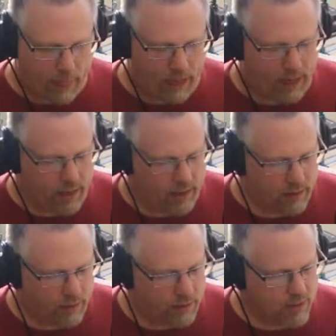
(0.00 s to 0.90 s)
and
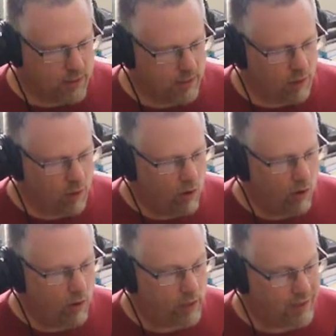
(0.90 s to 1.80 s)
it would send
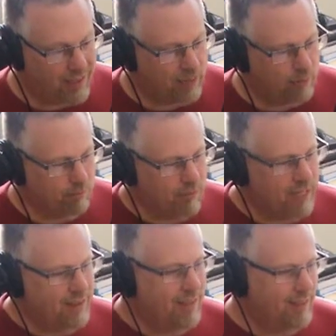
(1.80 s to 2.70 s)
an entire
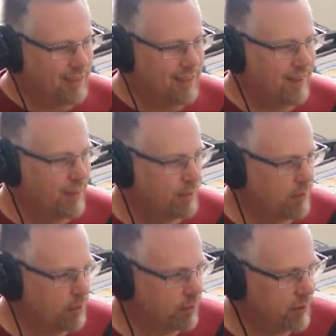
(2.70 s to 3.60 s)
byte at a time
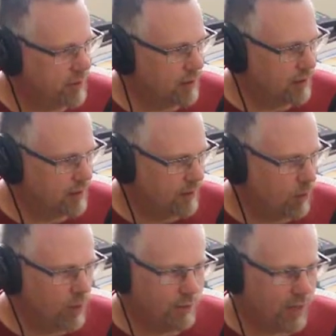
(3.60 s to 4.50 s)
to the printer.
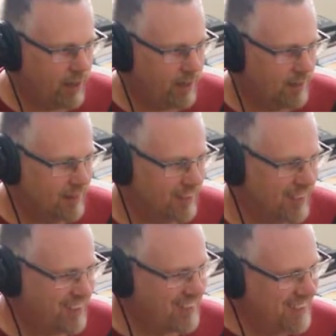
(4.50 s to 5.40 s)
1 byte. It's like,
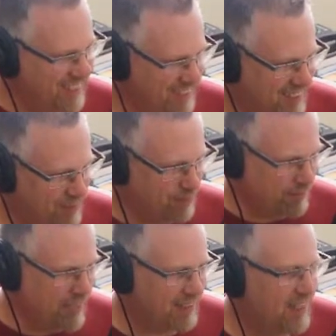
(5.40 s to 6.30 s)
yes,
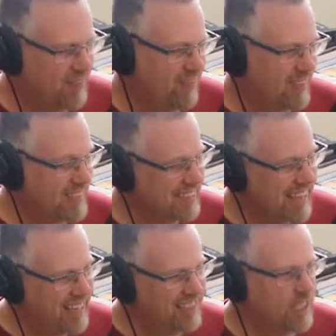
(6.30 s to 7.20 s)
man, that's fast. That's
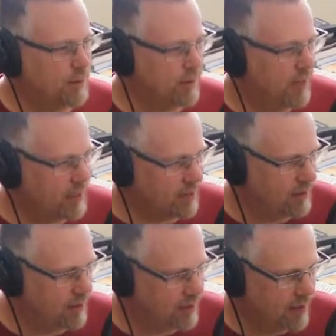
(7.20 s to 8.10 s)
8 times faster
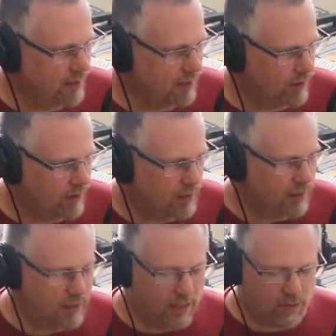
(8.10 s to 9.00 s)
than serial.
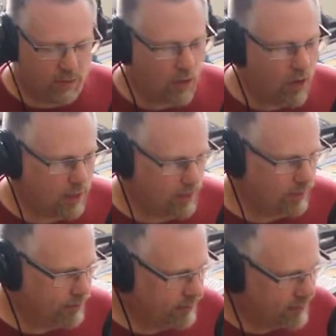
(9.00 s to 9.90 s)
That was
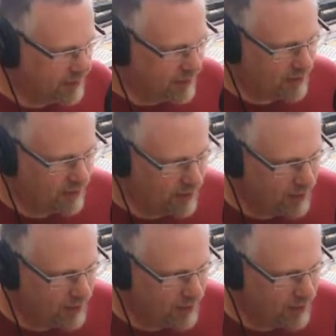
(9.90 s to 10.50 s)
awesome. So